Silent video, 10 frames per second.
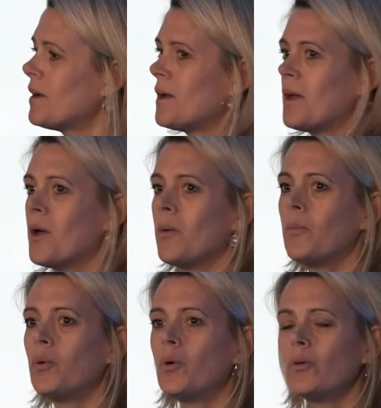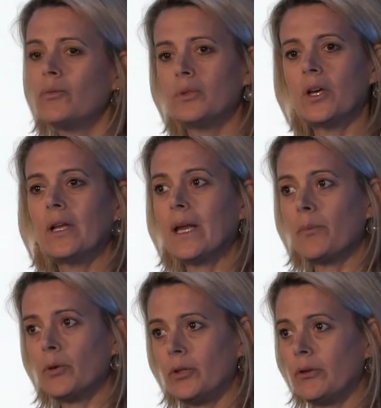back and
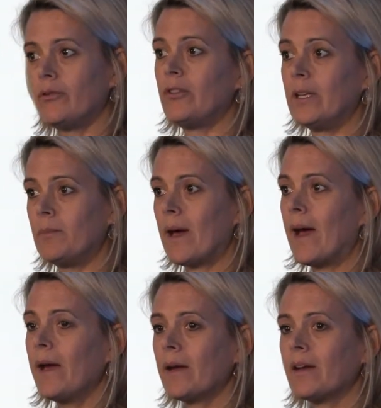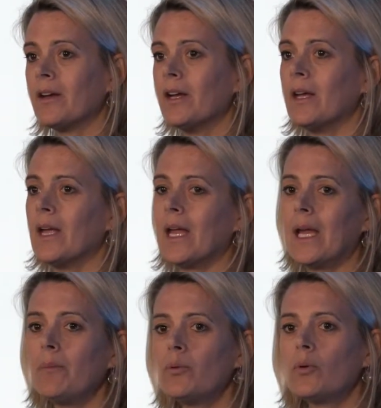give you some
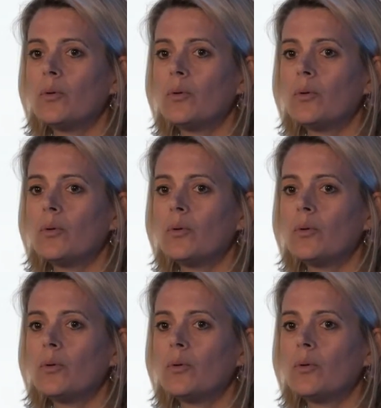feedback.